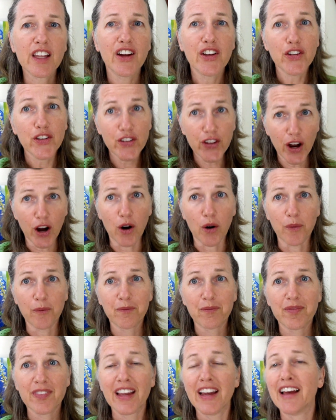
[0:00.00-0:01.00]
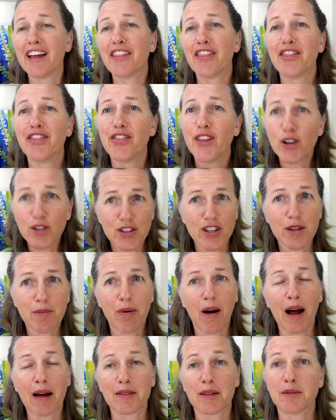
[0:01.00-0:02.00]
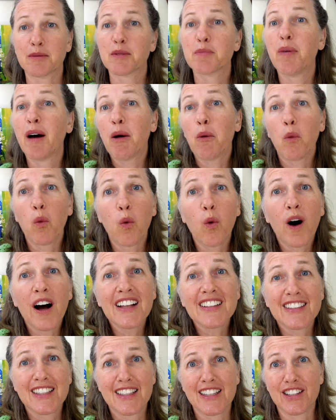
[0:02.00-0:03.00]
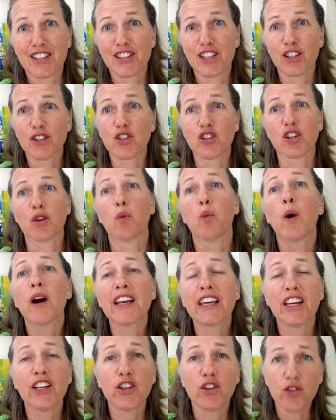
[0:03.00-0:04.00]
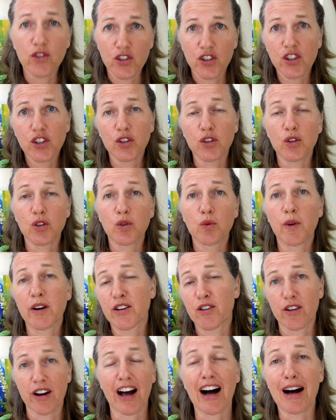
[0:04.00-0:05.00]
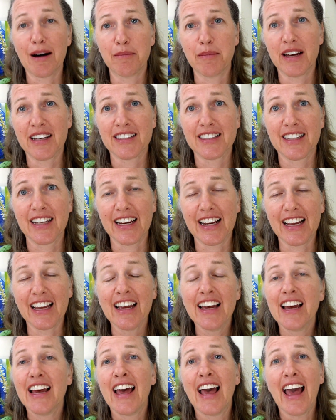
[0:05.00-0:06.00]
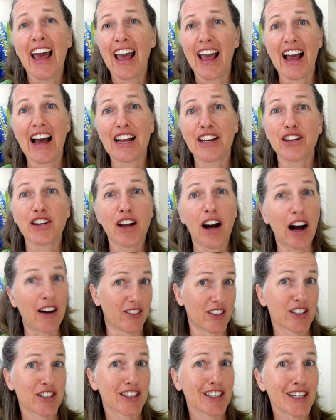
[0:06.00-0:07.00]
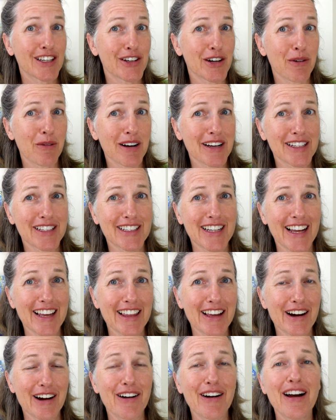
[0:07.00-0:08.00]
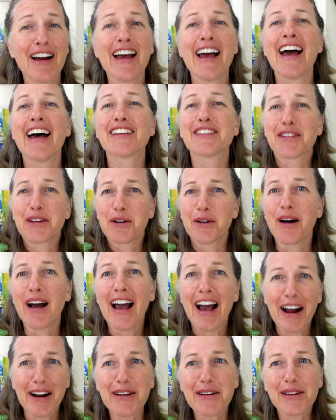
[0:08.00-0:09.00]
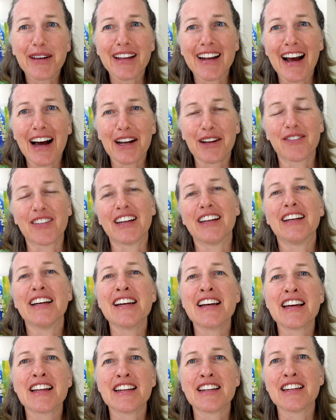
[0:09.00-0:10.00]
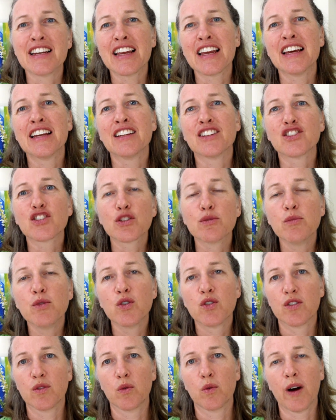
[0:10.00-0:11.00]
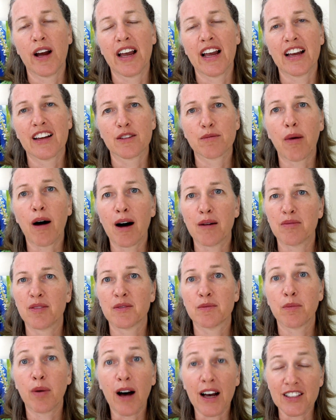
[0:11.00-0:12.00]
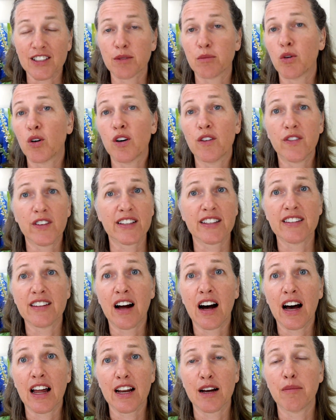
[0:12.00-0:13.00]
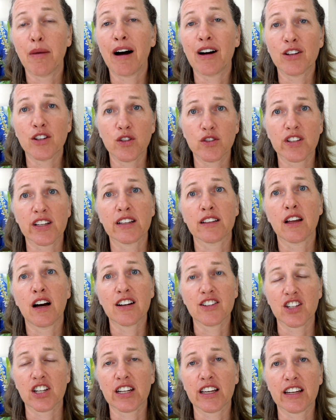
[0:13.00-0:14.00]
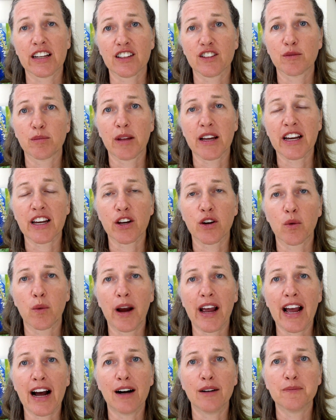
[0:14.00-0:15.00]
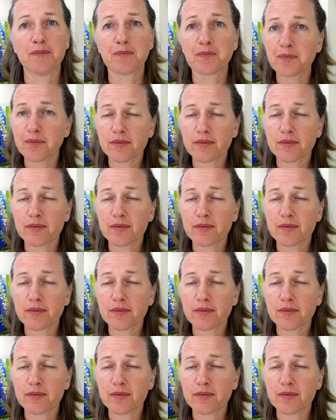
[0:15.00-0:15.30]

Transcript: So those are the problems, but what's the solution? What can you do when you're in Hot Mess City? And obviously you don't want to stay there. So how do you get out of it in a smooth way as possible if it's not about using logic and explaining your way out?